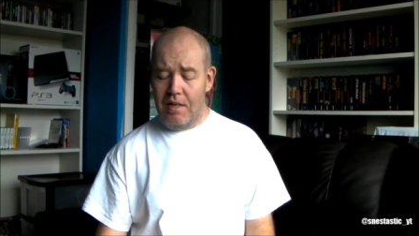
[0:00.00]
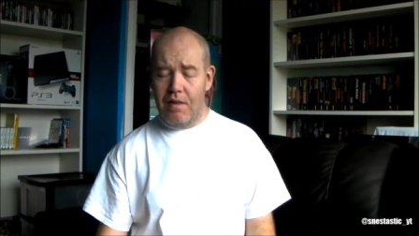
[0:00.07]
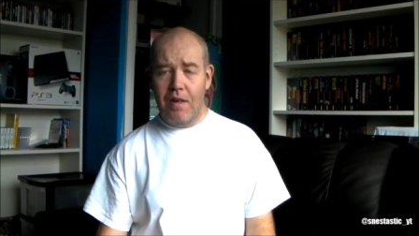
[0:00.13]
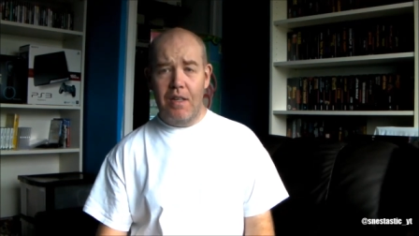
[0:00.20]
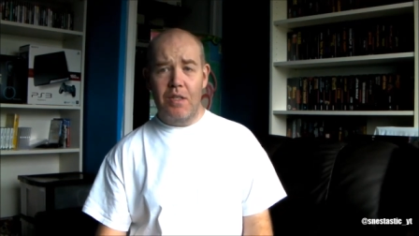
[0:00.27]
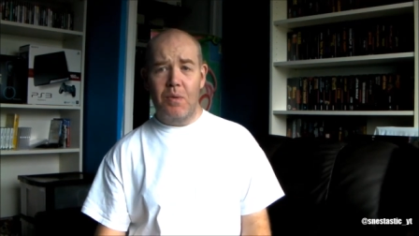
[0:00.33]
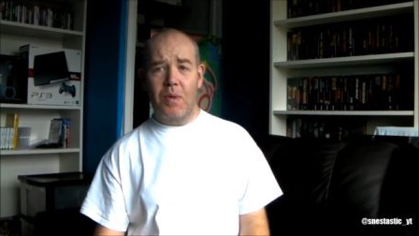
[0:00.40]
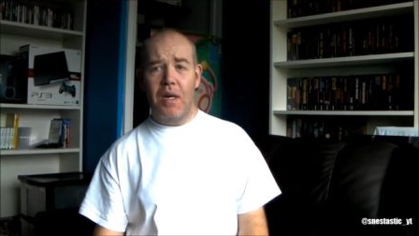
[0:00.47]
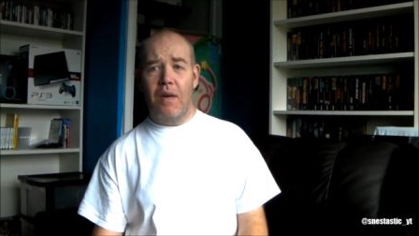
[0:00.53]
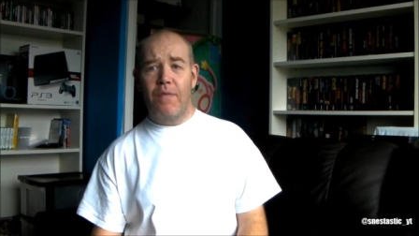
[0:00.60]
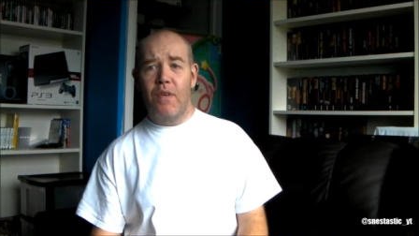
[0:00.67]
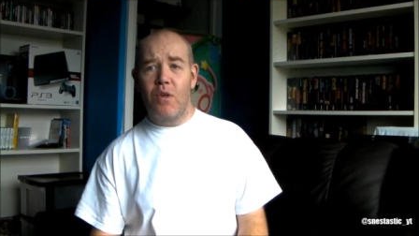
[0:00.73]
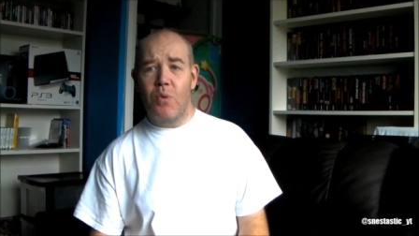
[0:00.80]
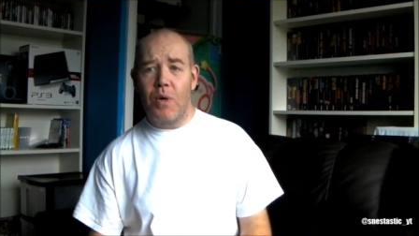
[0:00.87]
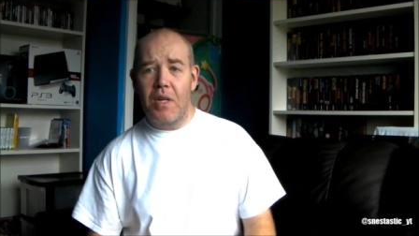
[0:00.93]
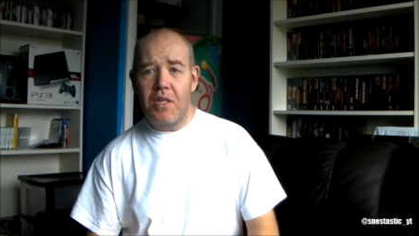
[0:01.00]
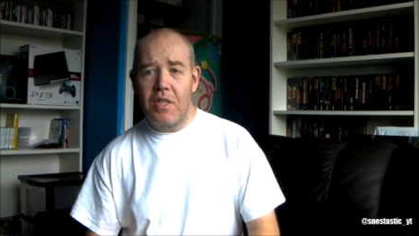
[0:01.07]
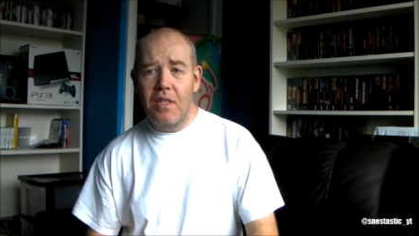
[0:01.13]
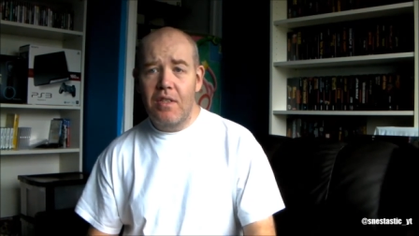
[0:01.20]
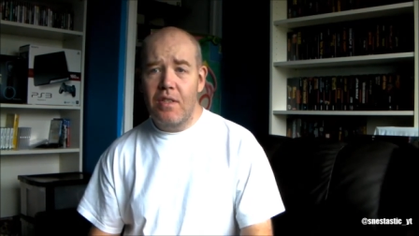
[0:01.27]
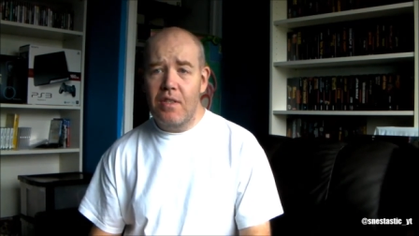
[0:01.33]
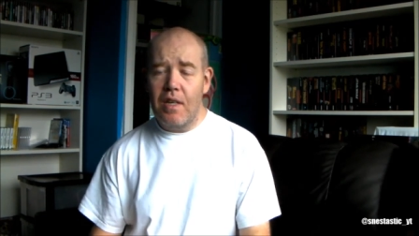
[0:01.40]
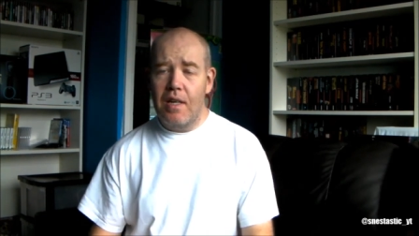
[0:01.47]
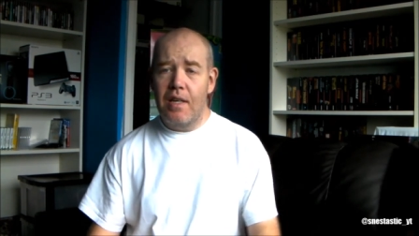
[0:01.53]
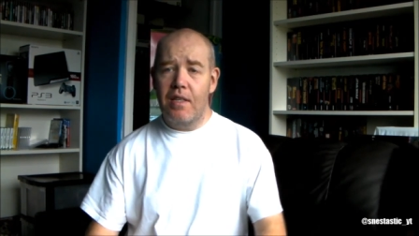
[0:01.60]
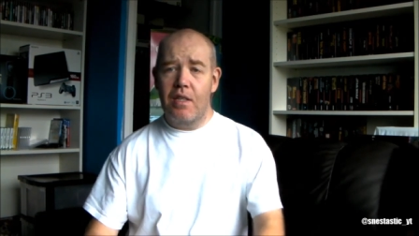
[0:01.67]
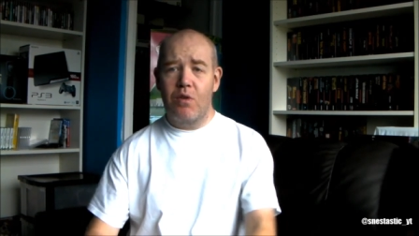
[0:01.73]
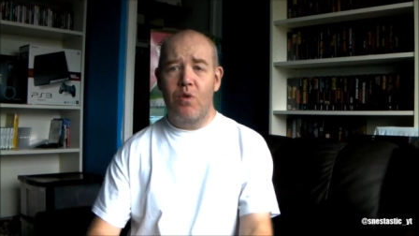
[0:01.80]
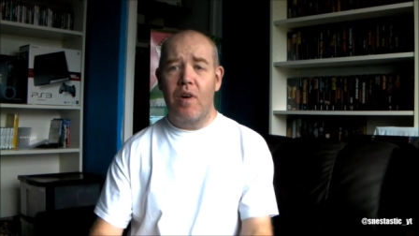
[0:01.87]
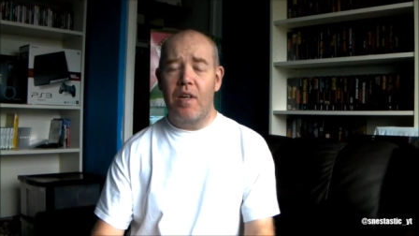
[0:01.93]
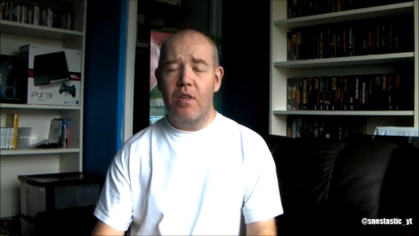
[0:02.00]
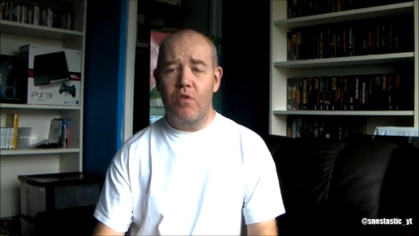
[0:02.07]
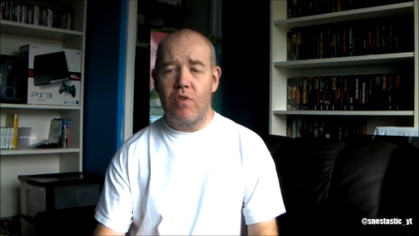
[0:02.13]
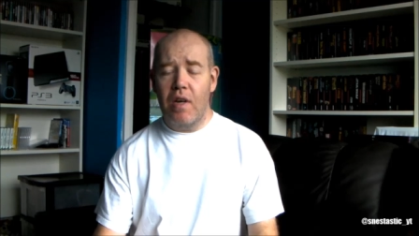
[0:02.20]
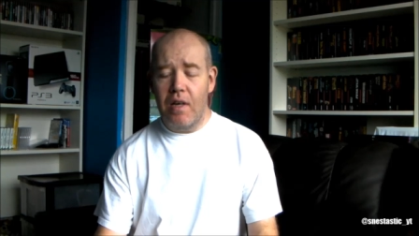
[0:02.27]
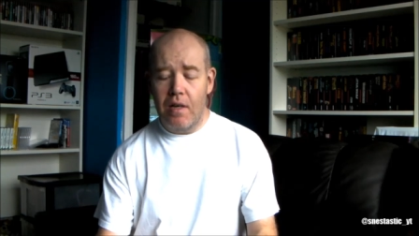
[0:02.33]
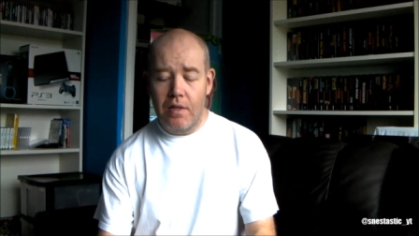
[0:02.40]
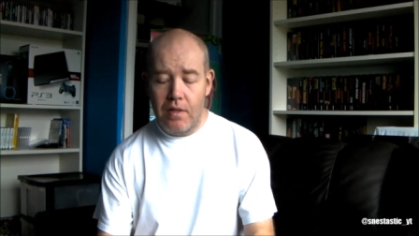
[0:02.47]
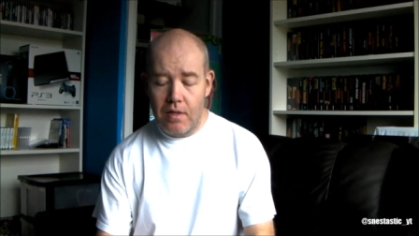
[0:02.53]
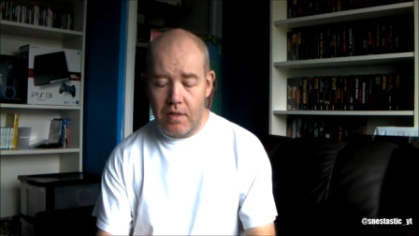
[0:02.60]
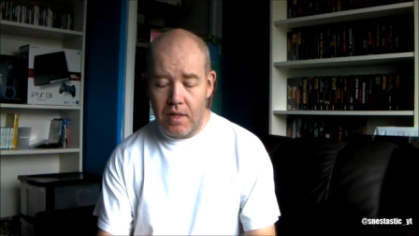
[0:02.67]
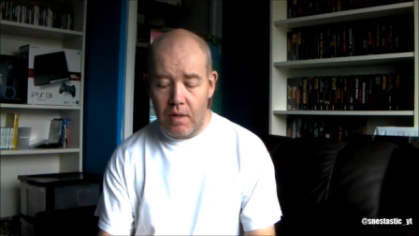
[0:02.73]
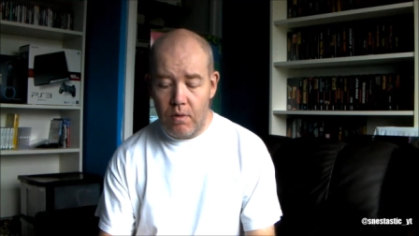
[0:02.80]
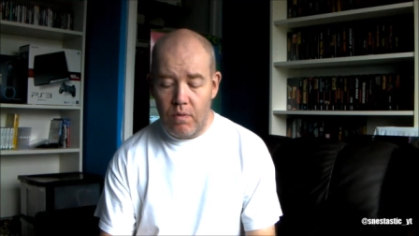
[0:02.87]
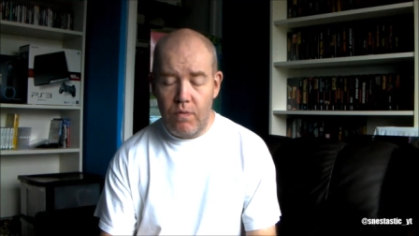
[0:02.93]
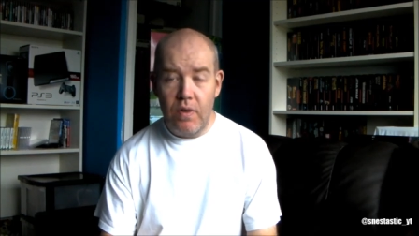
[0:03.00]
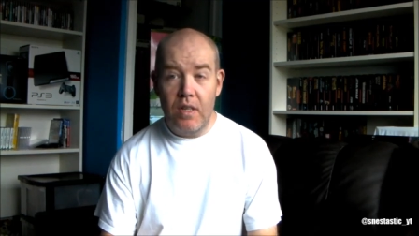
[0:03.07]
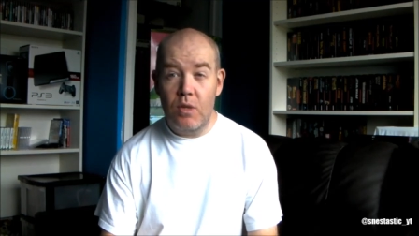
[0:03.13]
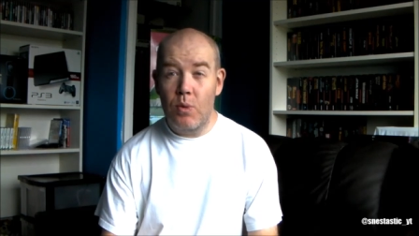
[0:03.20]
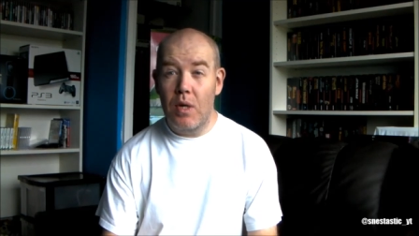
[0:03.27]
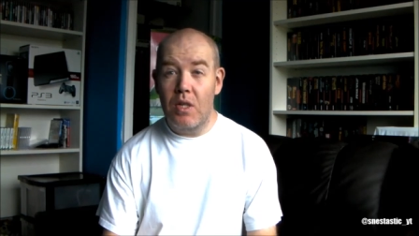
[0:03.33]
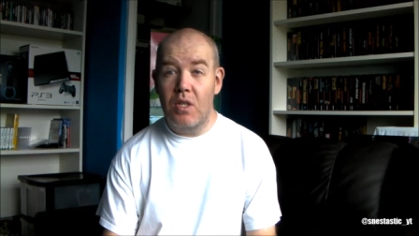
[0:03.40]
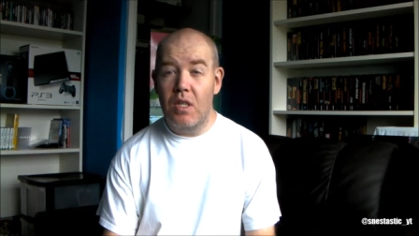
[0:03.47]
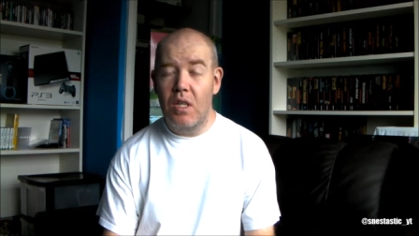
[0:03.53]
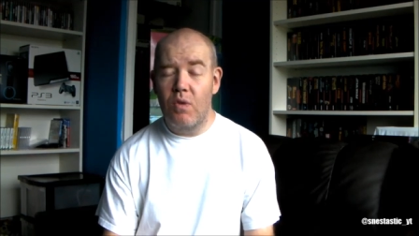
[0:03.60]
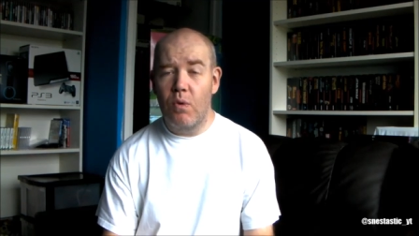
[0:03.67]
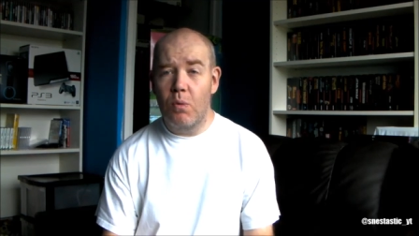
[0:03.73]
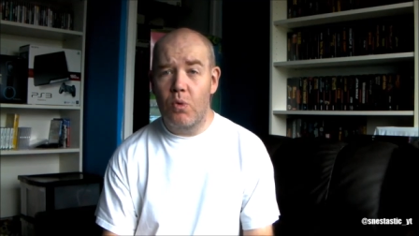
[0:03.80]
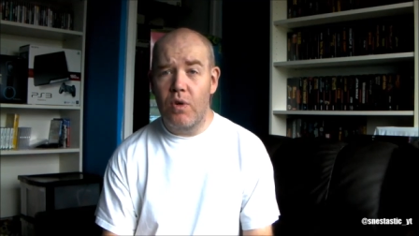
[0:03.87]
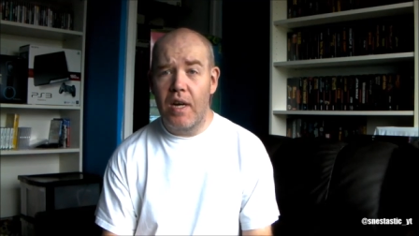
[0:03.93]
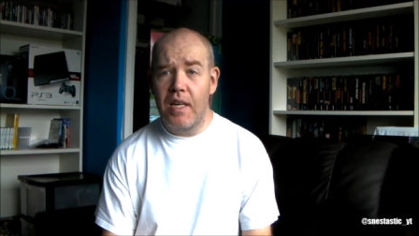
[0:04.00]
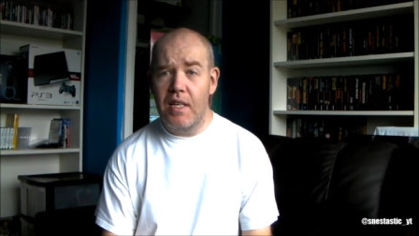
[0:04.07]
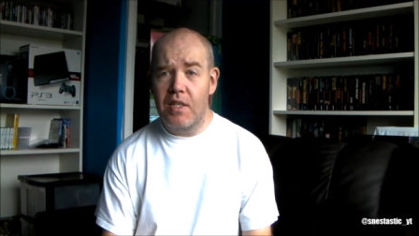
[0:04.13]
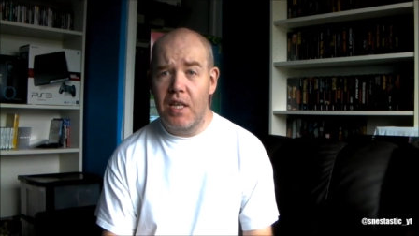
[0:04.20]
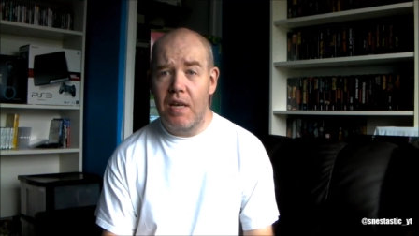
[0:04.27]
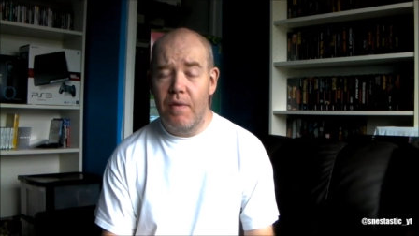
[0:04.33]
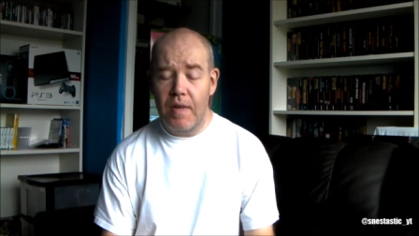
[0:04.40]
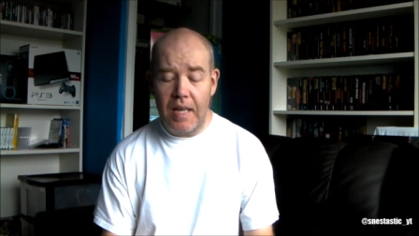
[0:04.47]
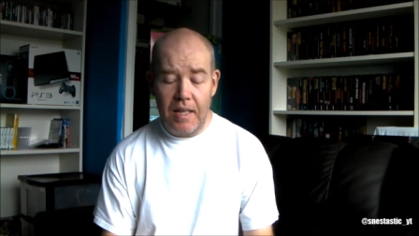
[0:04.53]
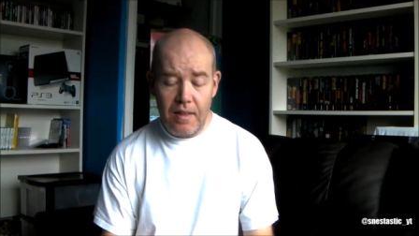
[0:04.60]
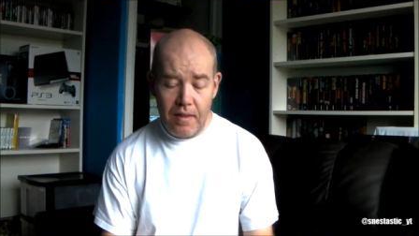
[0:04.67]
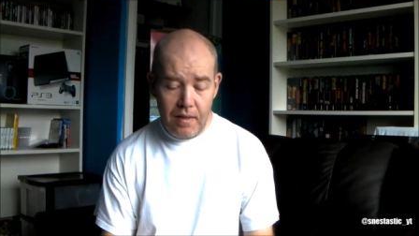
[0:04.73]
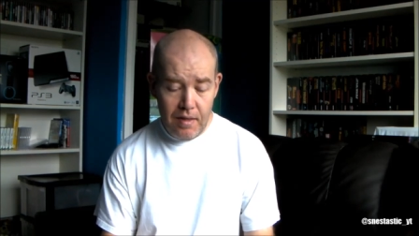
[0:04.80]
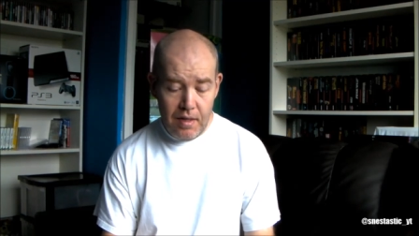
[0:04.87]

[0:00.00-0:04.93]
Alright, so we've got a few questions, so let's crack straight on. So first question is from Craig's here again.